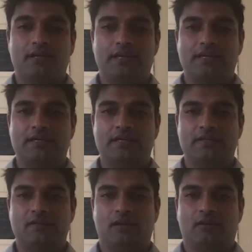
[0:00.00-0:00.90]

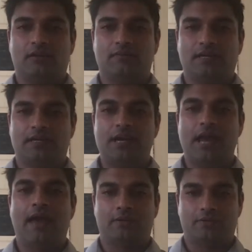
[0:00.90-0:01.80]
is living in an
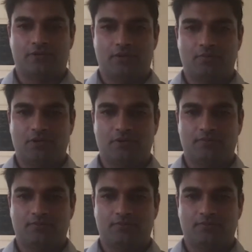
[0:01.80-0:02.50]
echo chamber